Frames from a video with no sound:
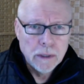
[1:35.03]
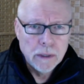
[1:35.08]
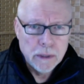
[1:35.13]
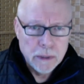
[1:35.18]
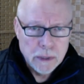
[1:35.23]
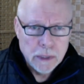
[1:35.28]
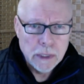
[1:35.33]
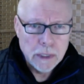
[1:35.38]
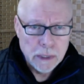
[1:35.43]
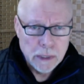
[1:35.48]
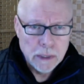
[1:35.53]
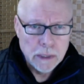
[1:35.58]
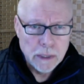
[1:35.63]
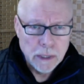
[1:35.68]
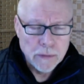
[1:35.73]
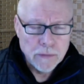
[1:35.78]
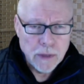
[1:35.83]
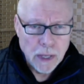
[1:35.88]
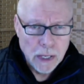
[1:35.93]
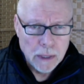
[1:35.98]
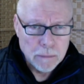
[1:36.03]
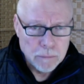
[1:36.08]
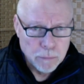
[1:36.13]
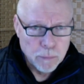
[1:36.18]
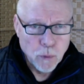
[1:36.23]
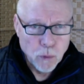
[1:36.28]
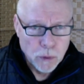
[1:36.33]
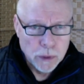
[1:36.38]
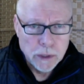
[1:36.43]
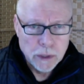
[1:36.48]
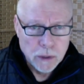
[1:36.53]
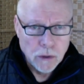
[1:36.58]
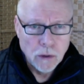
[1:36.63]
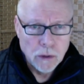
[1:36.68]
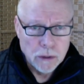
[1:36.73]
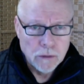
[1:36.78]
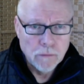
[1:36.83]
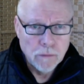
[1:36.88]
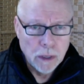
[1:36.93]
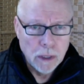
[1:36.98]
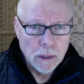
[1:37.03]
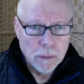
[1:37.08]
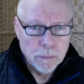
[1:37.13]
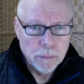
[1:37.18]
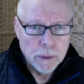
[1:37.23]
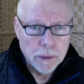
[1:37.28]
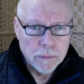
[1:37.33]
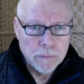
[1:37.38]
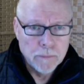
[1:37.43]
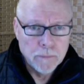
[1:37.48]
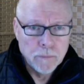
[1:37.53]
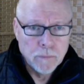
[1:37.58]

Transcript: need at that point in our development.